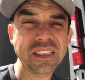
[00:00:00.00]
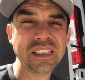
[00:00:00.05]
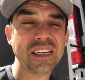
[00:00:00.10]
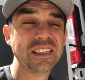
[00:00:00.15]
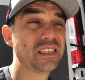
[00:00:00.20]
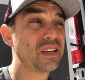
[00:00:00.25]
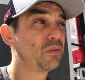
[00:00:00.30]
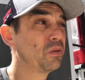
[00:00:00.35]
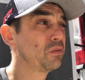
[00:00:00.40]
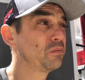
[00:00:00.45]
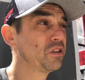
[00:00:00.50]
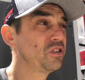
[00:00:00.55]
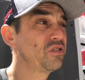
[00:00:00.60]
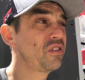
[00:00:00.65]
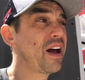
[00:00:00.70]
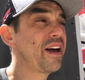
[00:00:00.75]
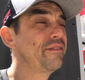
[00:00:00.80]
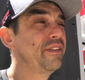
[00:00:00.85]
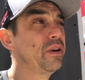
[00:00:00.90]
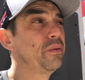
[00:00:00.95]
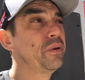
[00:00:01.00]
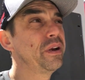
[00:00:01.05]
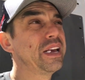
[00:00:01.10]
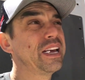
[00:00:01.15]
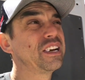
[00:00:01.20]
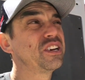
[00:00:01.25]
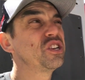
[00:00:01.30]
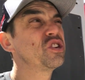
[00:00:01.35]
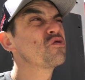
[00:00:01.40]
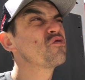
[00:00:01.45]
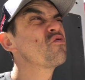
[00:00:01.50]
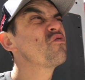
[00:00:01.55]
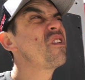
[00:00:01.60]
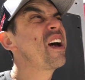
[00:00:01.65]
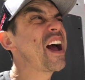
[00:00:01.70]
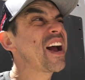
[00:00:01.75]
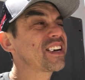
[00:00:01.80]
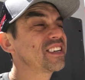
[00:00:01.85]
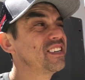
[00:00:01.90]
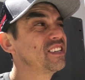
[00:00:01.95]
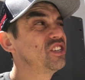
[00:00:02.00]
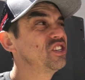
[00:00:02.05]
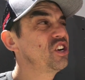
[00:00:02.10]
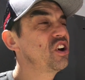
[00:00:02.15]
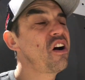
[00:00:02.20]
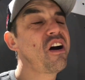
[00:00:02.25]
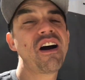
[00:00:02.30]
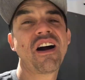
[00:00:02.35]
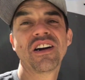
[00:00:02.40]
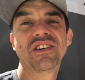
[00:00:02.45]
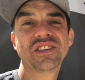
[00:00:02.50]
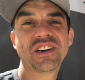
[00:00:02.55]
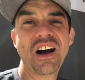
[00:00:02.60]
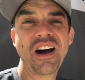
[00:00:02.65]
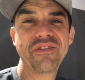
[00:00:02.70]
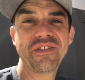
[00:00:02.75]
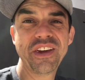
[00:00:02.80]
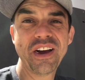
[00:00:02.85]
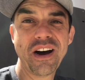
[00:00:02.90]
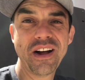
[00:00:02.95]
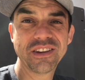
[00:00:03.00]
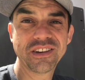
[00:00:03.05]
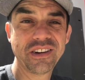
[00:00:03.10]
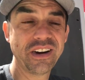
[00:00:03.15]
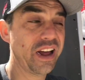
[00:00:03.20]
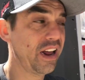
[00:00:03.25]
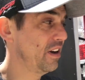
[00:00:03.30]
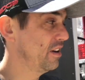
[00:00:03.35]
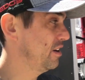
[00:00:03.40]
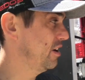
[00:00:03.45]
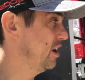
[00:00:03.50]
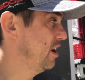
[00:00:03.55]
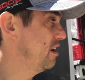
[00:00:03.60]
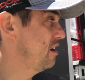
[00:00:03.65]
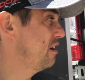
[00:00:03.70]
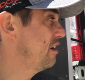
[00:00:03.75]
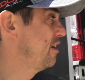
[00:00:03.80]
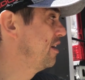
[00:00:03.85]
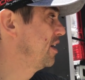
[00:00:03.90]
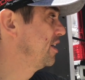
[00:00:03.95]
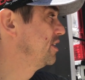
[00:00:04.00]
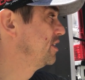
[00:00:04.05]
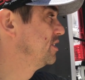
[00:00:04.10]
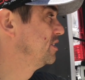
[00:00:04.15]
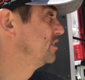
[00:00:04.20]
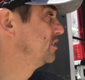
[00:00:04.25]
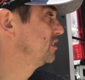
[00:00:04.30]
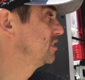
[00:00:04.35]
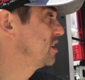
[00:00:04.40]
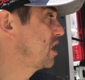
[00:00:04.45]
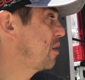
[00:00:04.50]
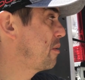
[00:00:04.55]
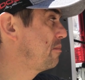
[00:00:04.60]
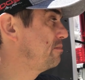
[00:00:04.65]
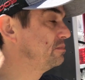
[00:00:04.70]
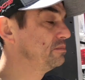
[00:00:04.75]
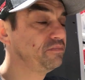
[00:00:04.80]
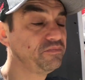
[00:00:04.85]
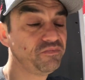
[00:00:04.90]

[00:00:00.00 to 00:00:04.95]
And so when we're driving, we get a direct charge off the alternator here. So